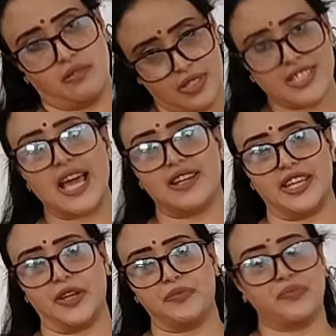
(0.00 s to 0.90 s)

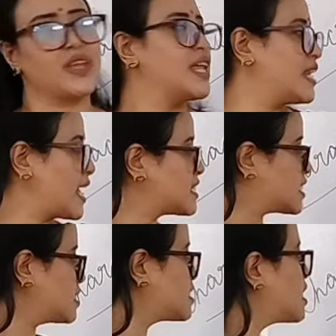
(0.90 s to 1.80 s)
standing. Next
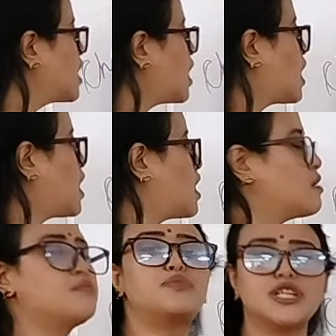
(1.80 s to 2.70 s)
is,
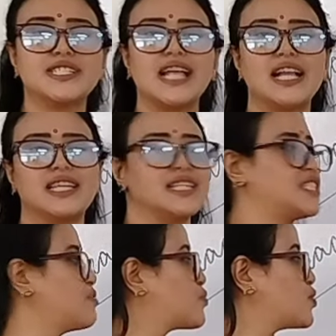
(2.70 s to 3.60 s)
personality is
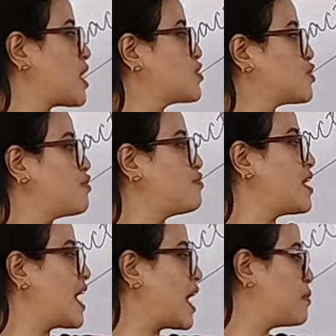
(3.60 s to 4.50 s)
the product of
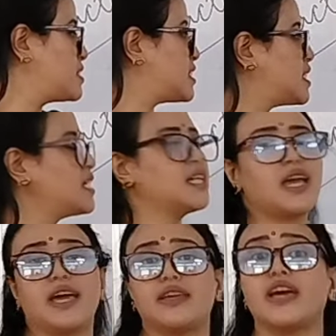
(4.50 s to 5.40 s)
heredity
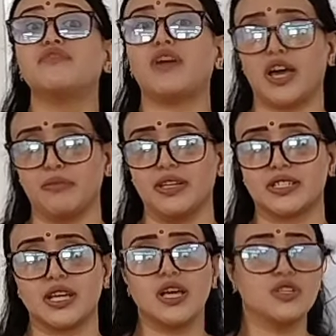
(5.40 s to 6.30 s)
and
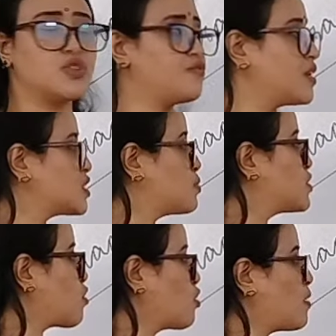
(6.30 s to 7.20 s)
environment. So first
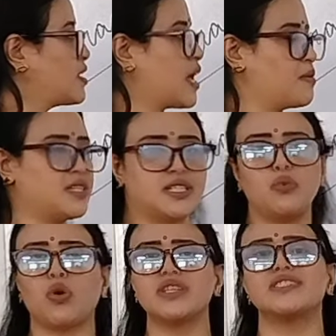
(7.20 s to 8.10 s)
we'll talk about heredity.
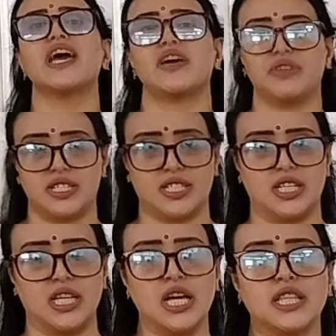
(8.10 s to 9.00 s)
What is
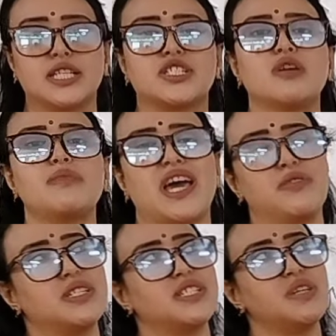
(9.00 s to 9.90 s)
heredity? The term
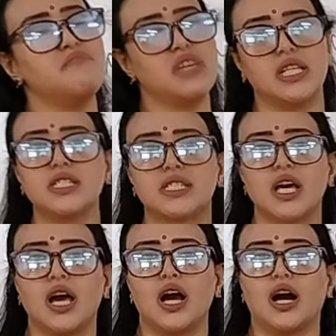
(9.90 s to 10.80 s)
heredity means
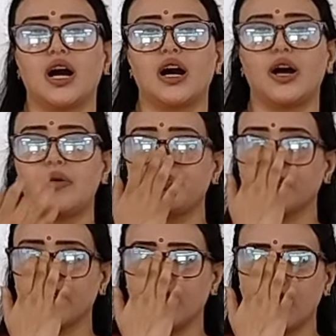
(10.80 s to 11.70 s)

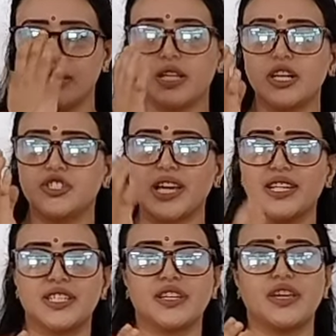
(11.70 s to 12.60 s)

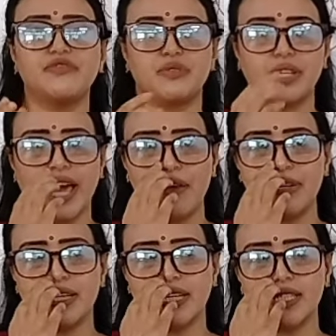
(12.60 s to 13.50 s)
the
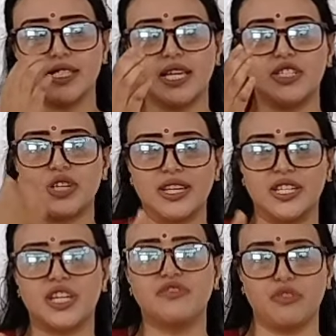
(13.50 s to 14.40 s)
heredity is the
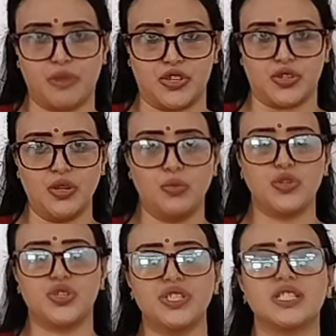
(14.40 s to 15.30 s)
genetic information
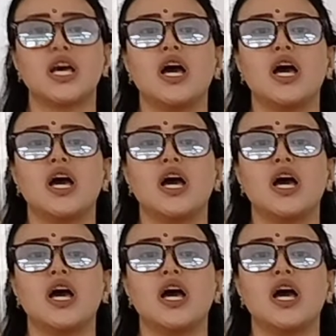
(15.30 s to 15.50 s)
which is